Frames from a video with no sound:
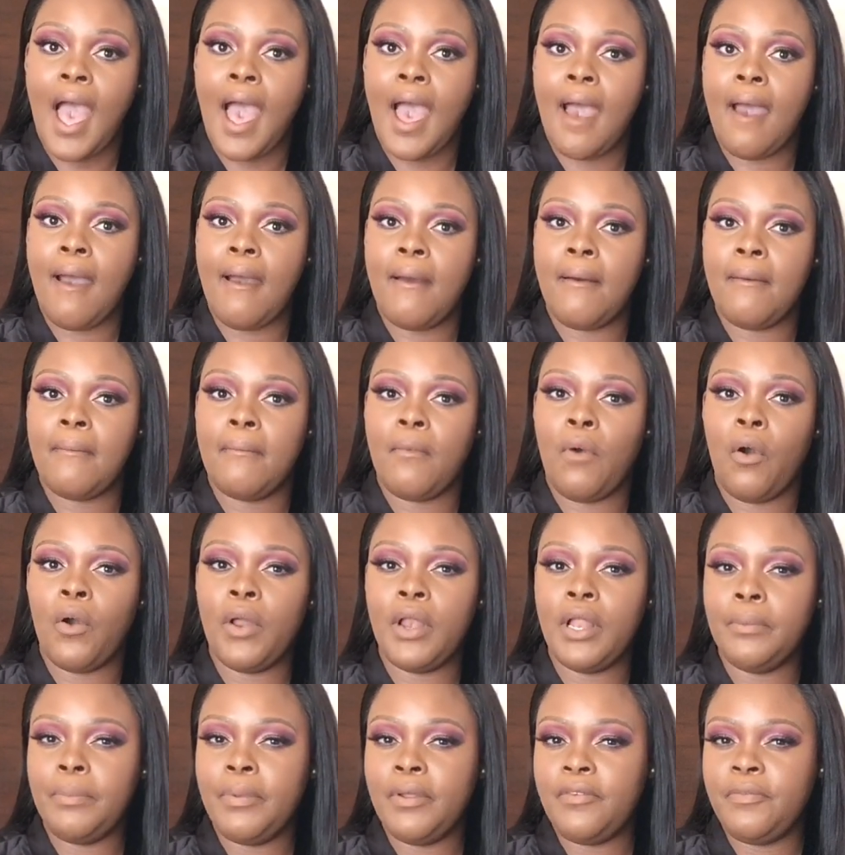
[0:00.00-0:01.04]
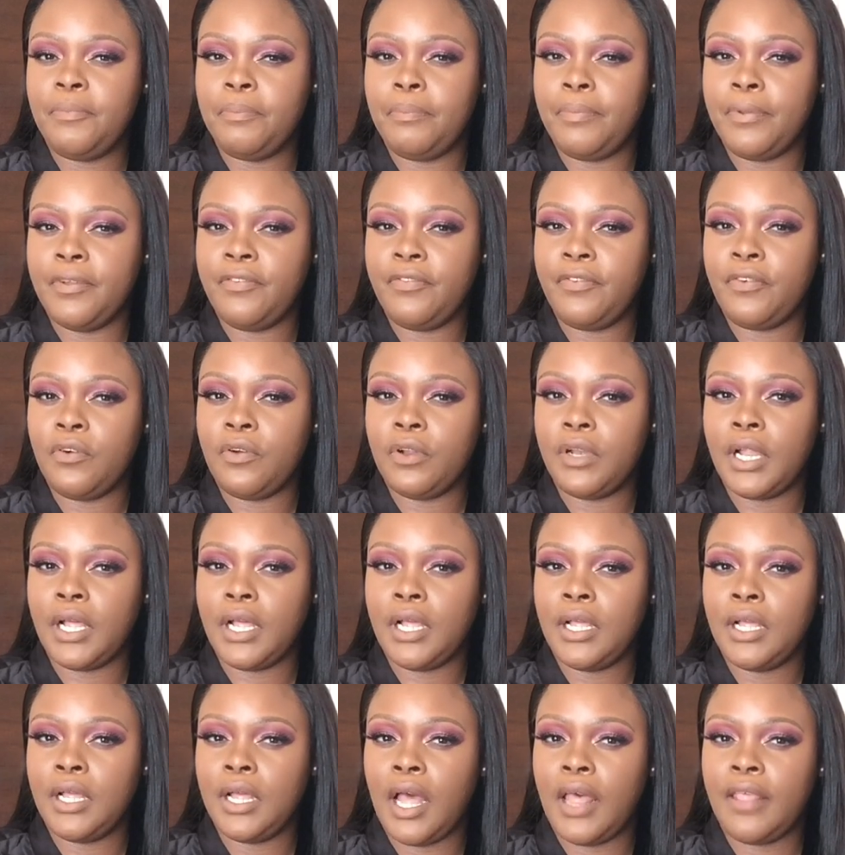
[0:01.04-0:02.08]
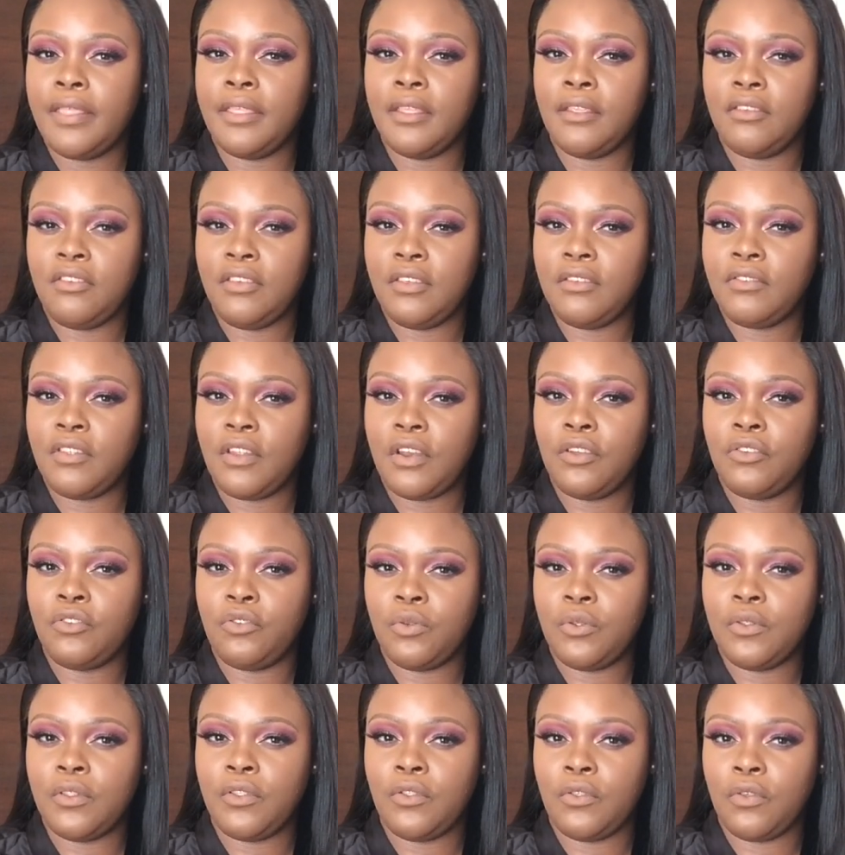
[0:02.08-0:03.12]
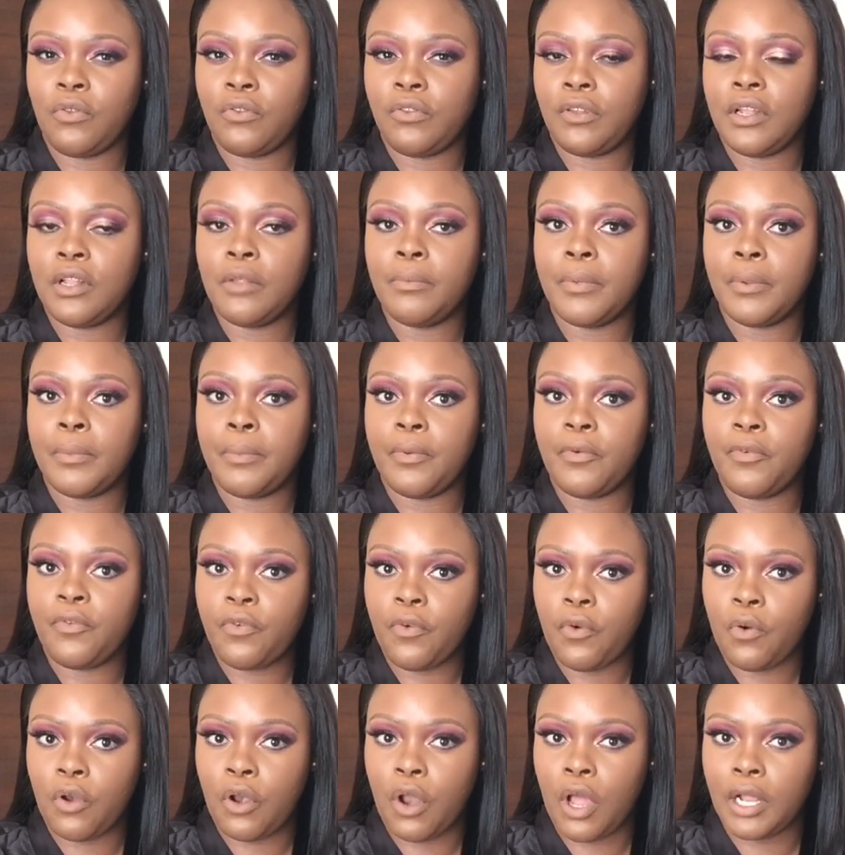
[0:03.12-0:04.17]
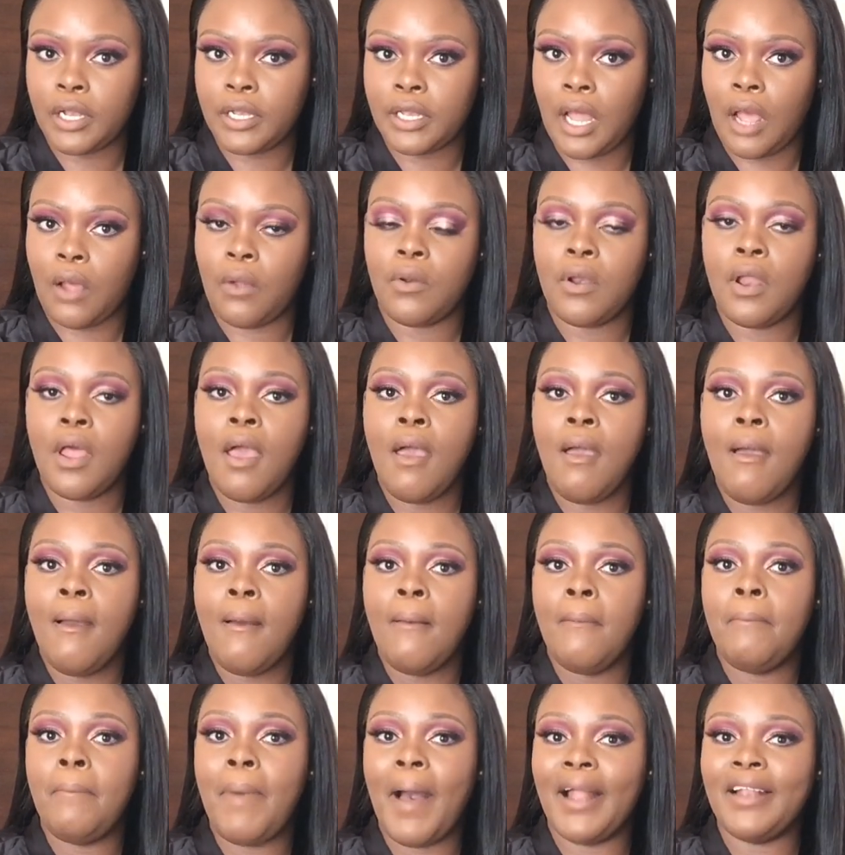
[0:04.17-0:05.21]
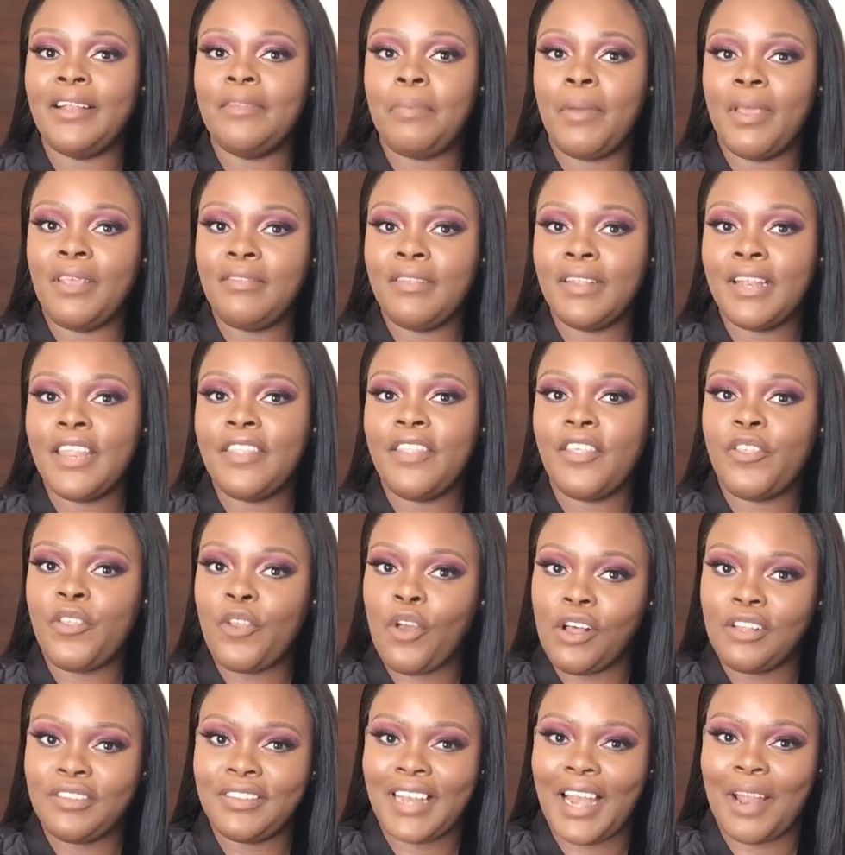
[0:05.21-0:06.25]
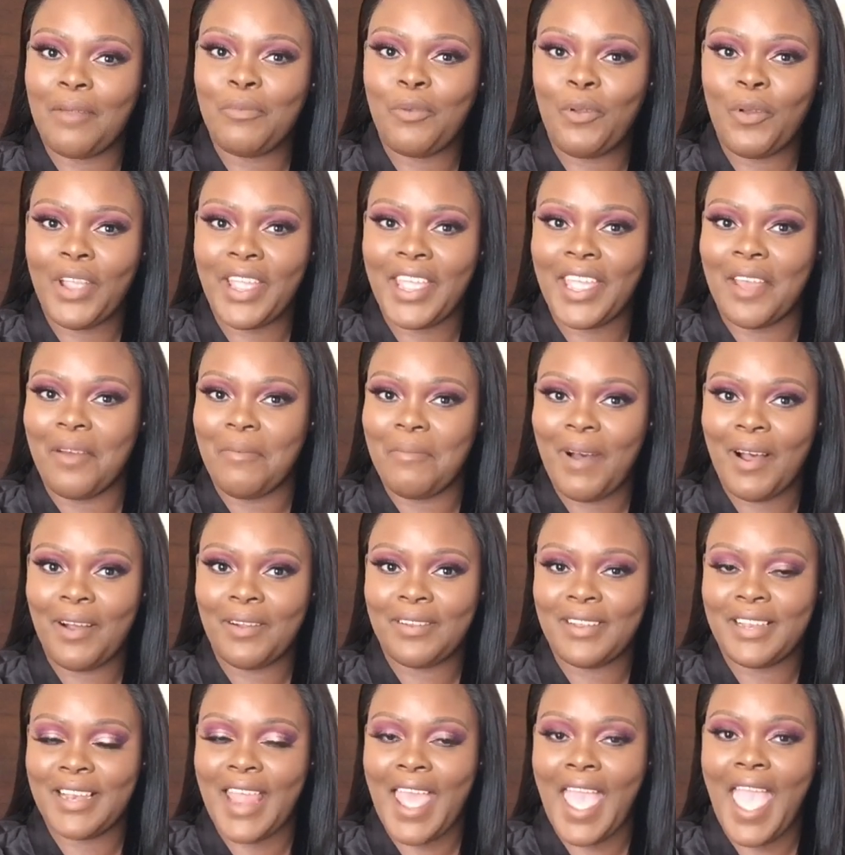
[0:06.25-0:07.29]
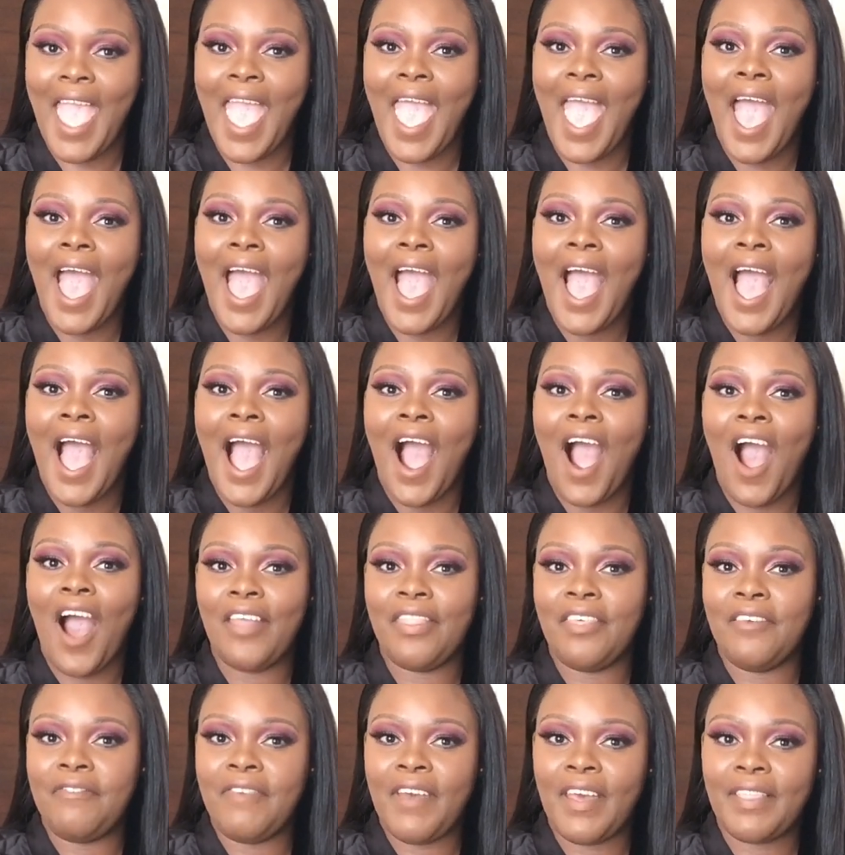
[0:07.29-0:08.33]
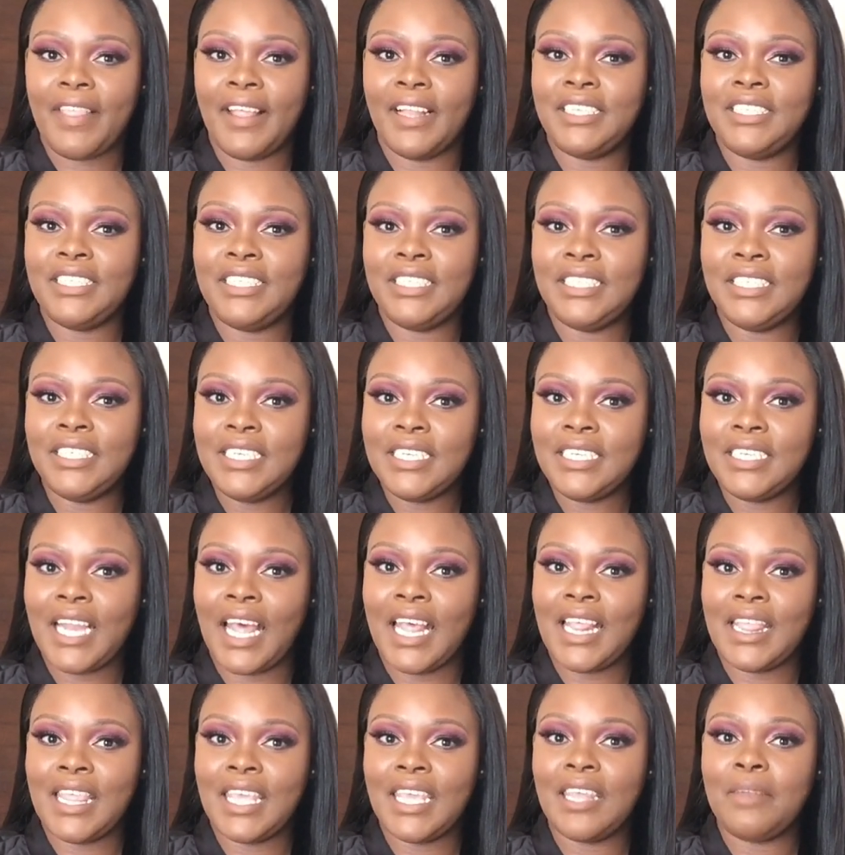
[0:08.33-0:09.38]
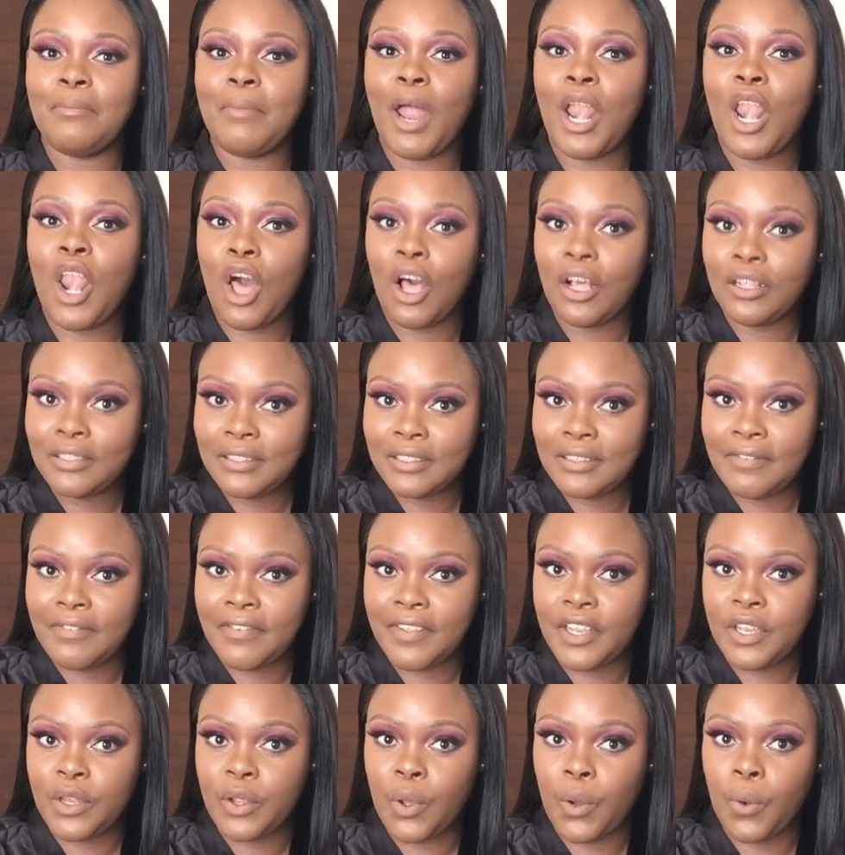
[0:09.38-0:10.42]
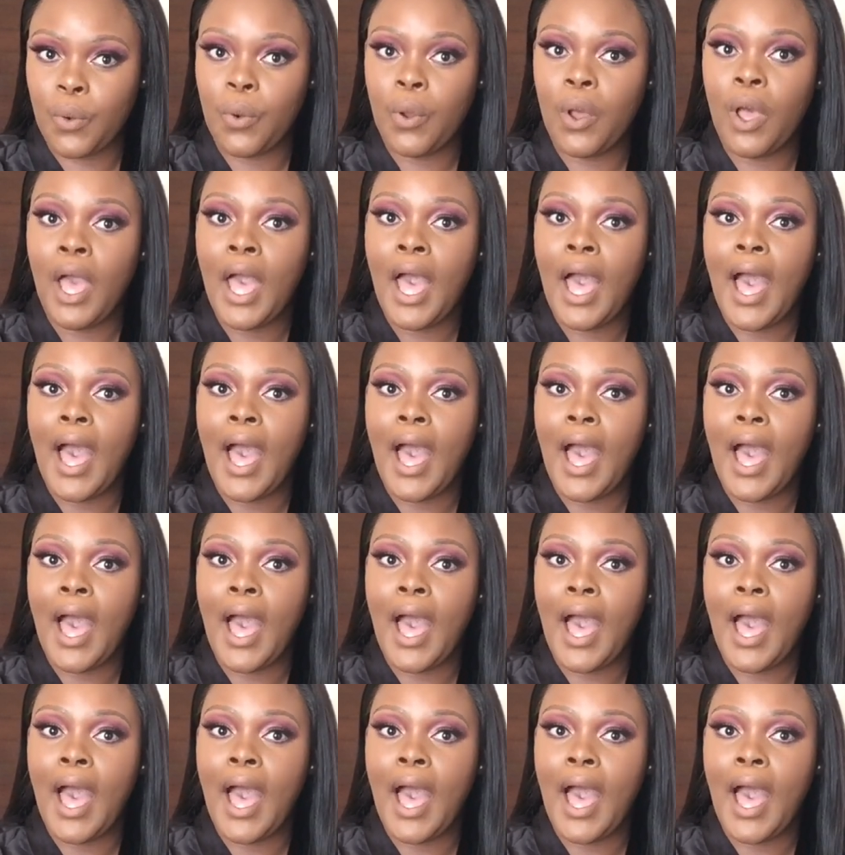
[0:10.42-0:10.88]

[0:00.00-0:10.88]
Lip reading: Or a little bit before now. I think SHEIN started doing the nails a little bit before lockdown. But basically, the nails that I'm talking about are the fact that SHEIN, I think in my last video,